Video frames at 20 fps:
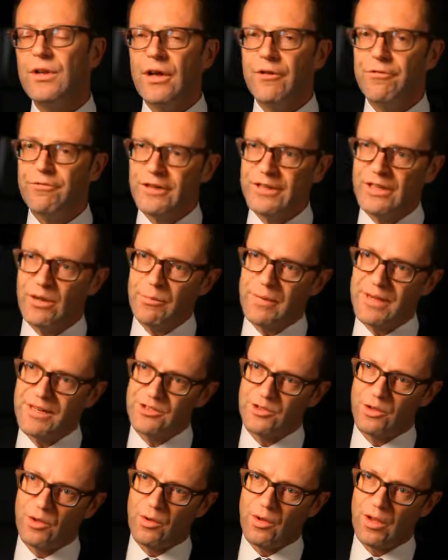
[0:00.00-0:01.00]
A
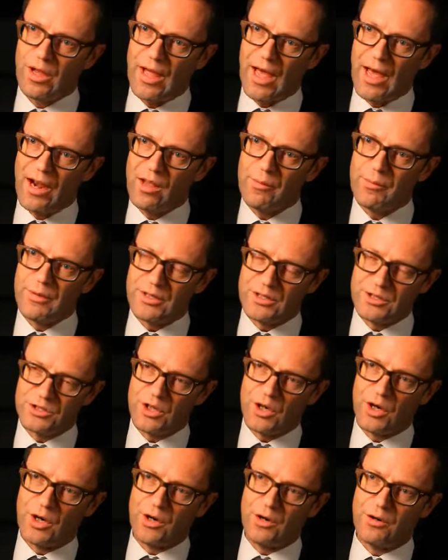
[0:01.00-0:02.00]
fundamental element
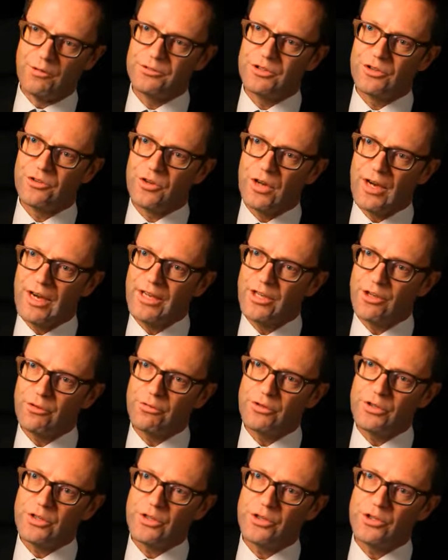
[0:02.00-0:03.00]
of the right of
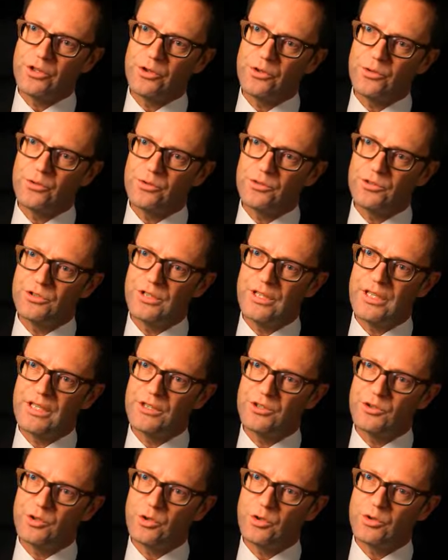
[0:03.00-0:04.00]
an accused
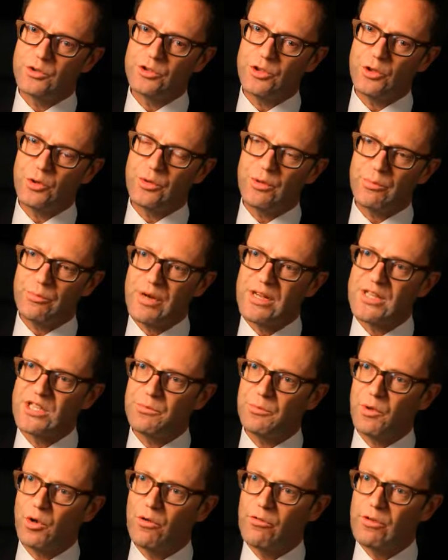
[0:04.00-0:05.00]
is also the
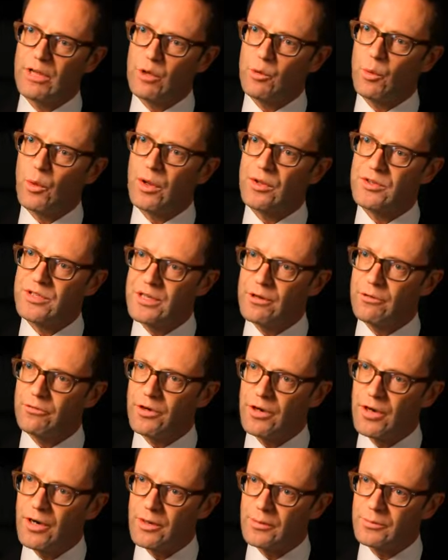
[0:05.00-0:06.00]
principle of equality of
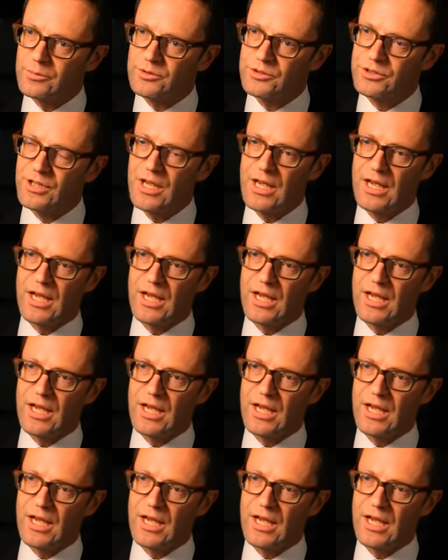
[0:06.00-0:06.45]
arms.